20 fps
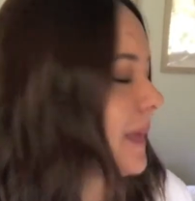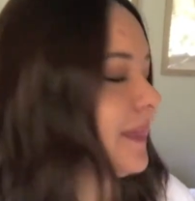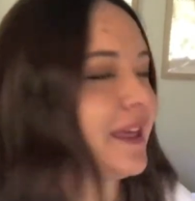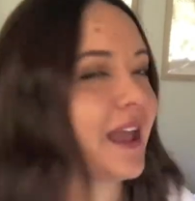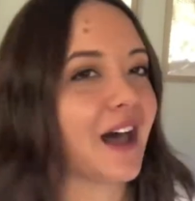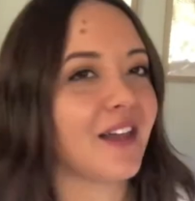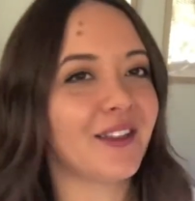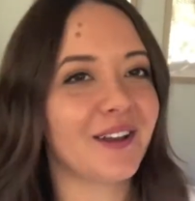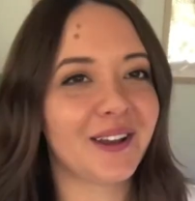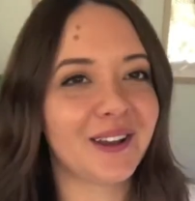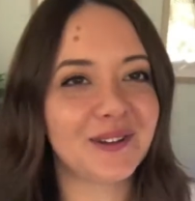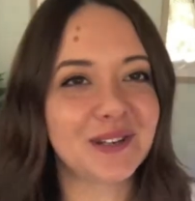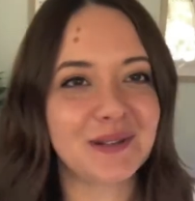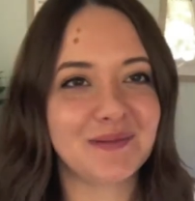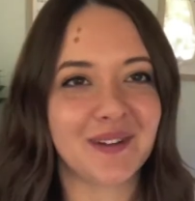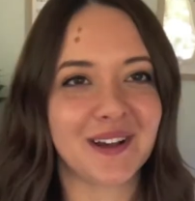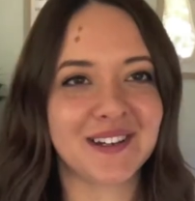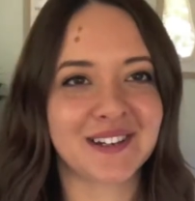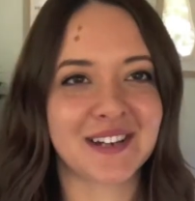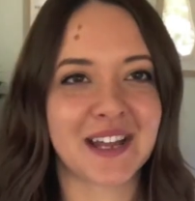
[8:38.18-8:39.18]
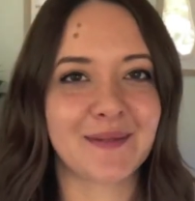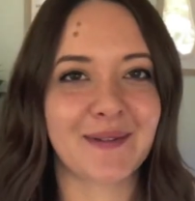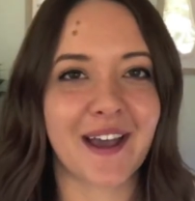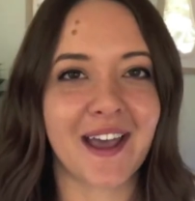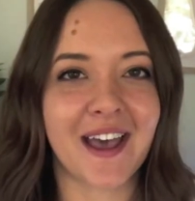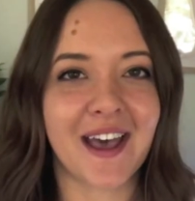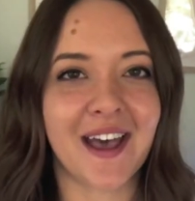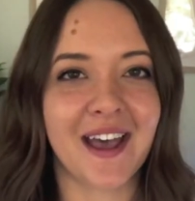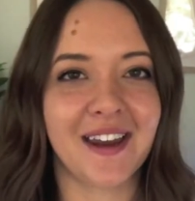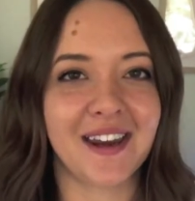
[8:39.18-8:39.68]
and the other guilty pleasure name
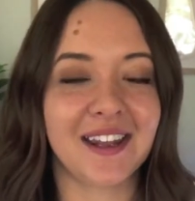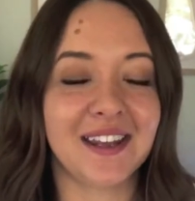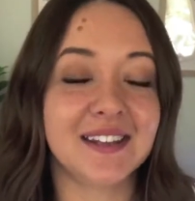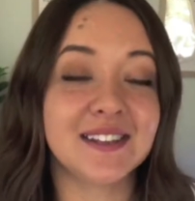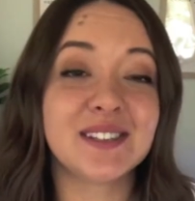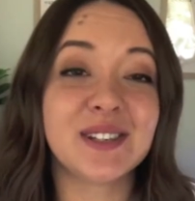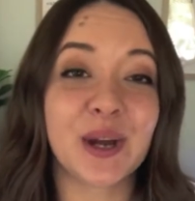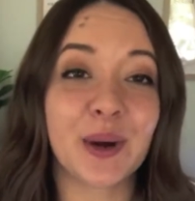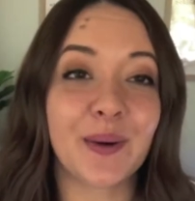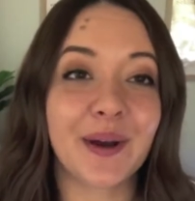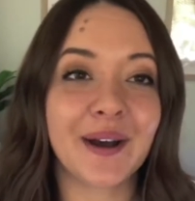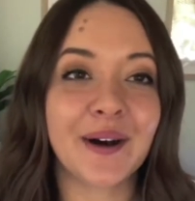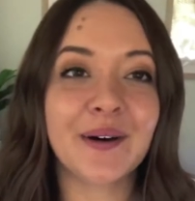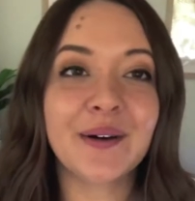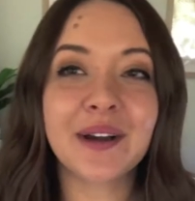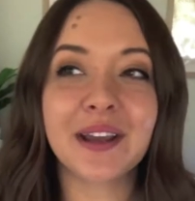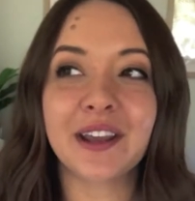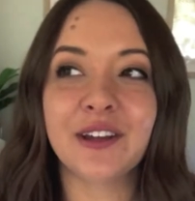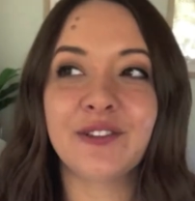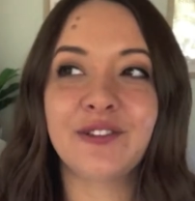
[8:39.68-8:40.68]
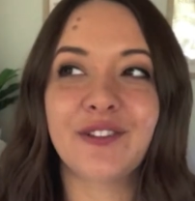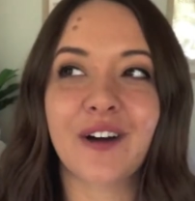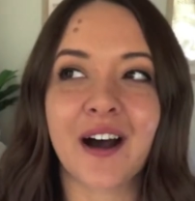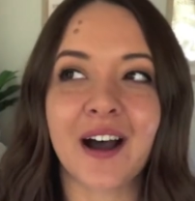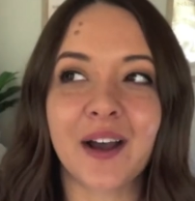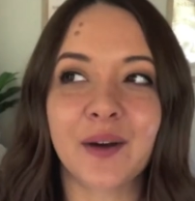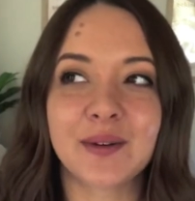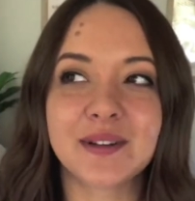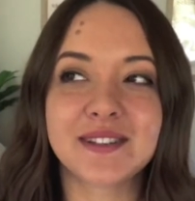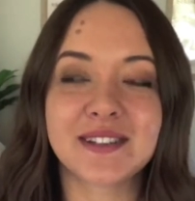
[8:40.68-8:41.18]
I had is Noelle, if
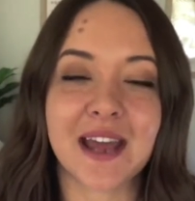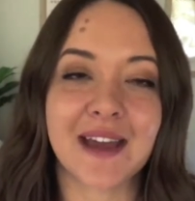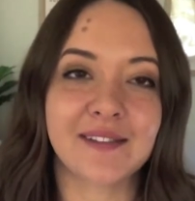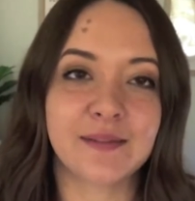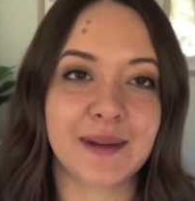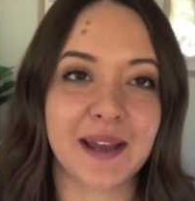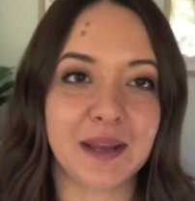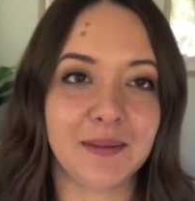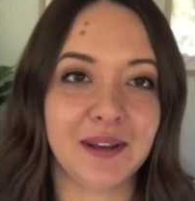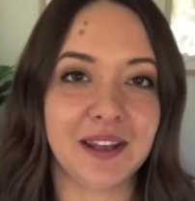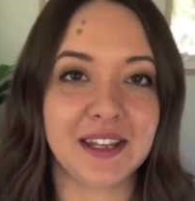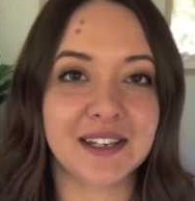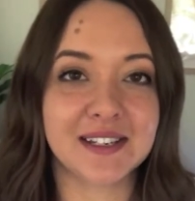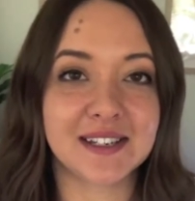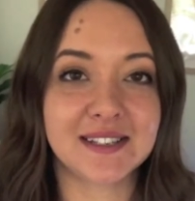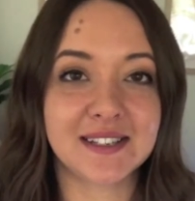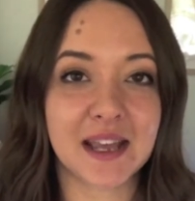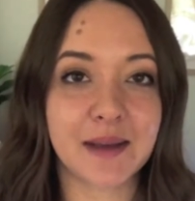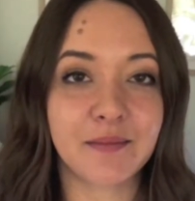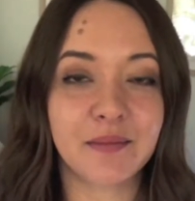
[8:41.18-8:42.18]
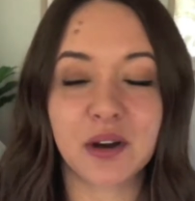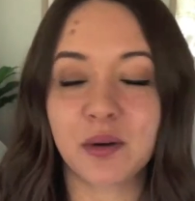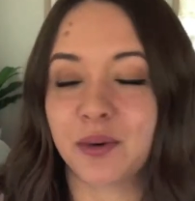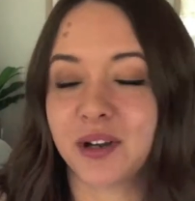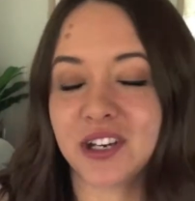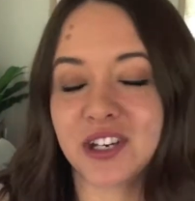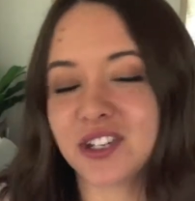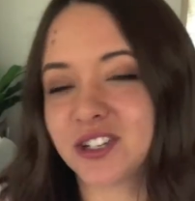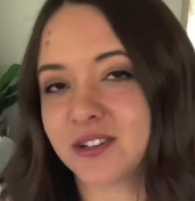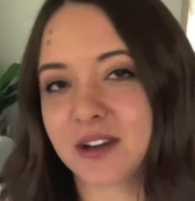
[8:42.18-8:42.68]
I was to have a baby in December,
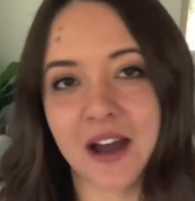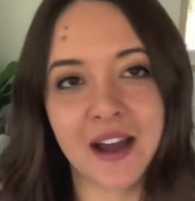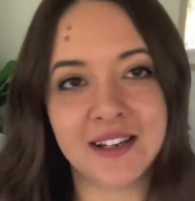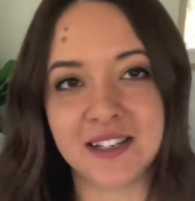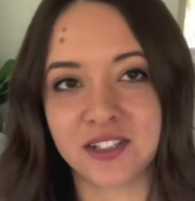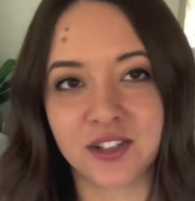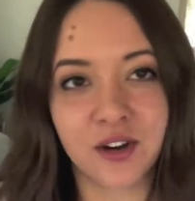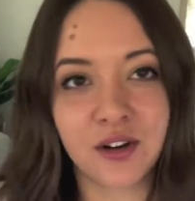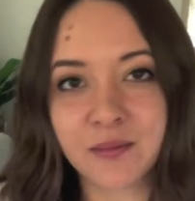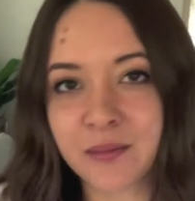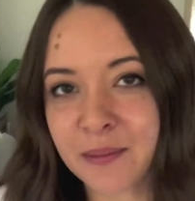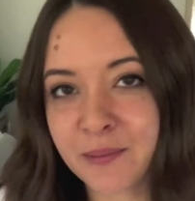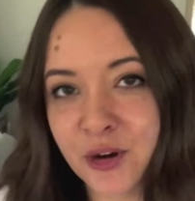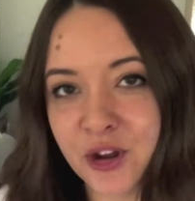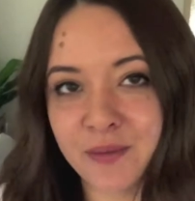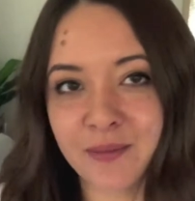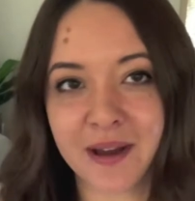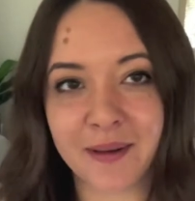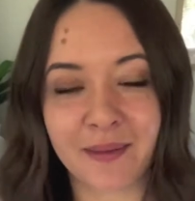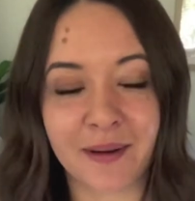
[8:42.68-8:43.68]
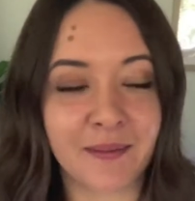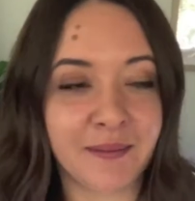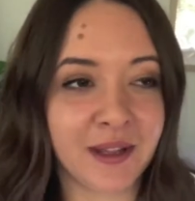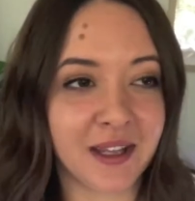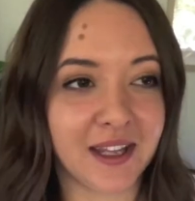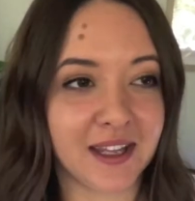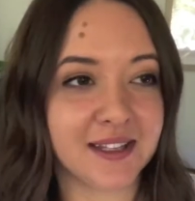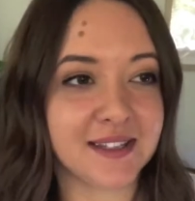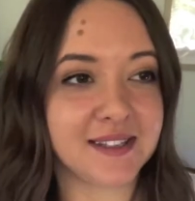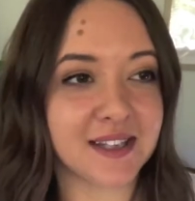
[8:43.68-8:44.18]
which I did not, but both my
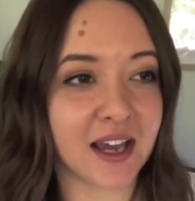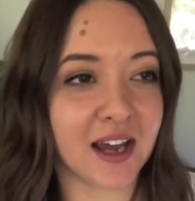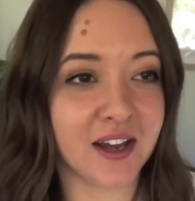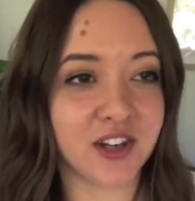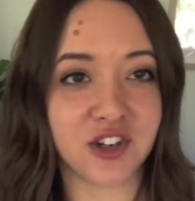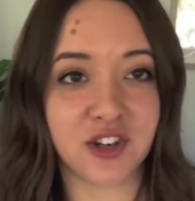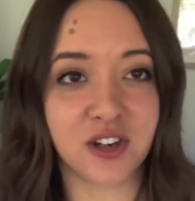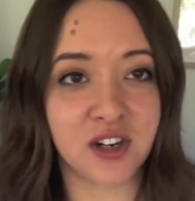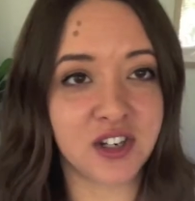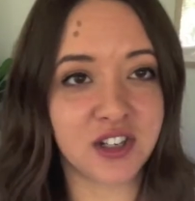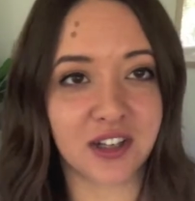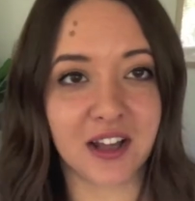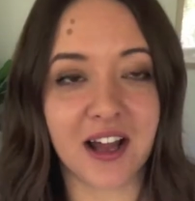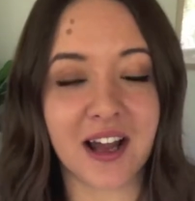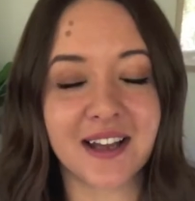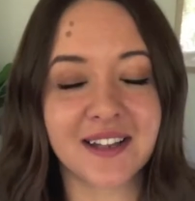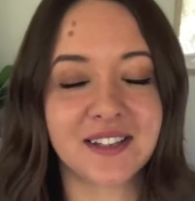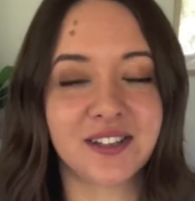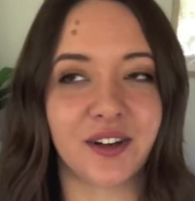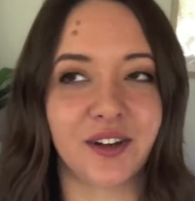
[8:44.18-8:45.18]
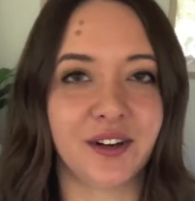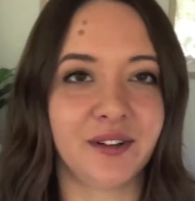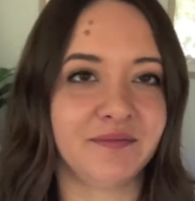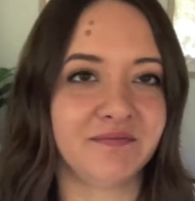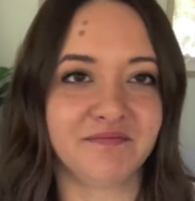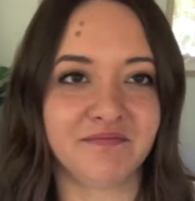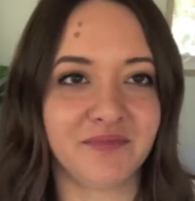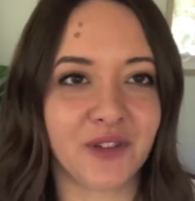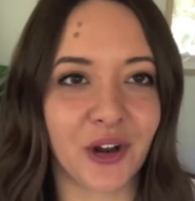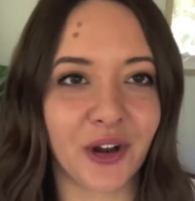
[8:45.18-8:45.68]
kids are June and July, so
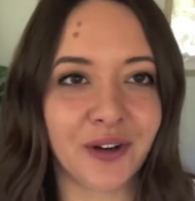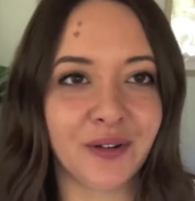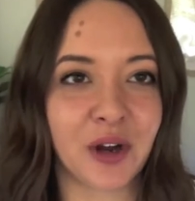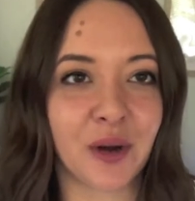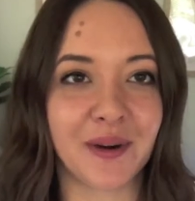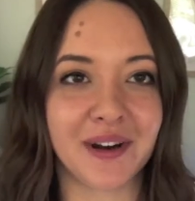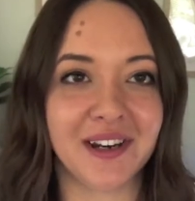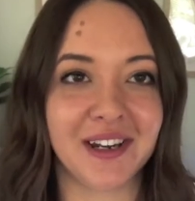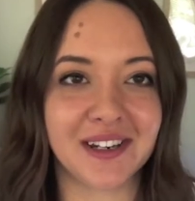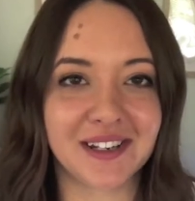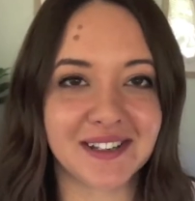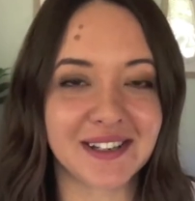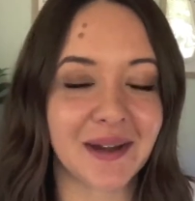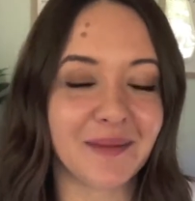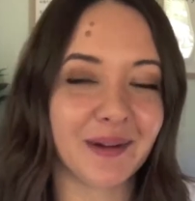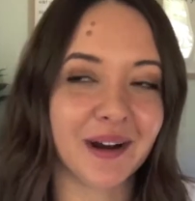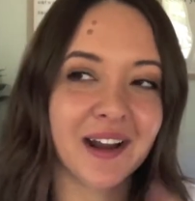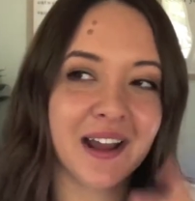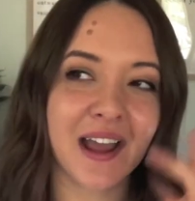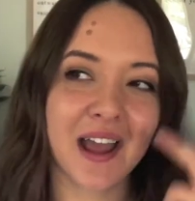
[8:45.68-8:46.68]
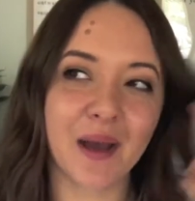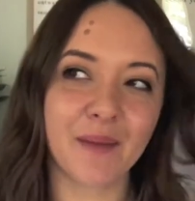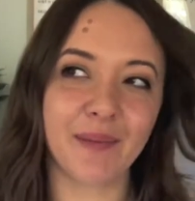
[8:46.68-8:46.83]
no, nowhere near December.